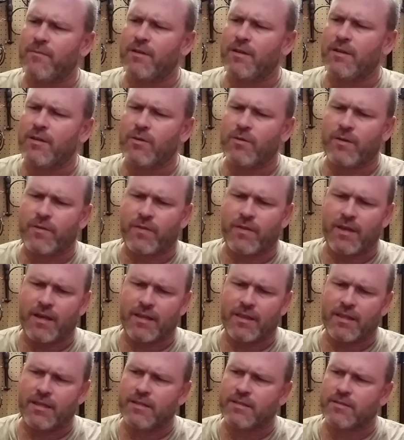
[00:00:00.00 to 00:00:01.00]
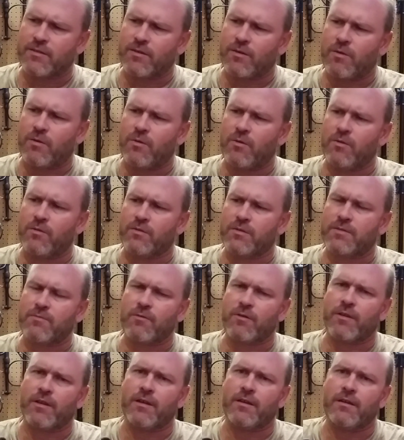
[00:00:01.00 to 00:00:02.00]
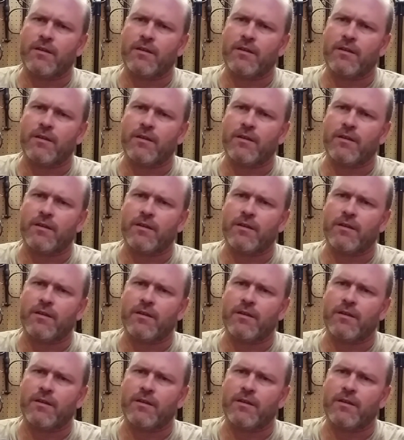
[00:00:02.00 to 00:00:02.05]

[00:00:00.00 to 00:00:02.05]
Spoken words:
to do with like these little holes where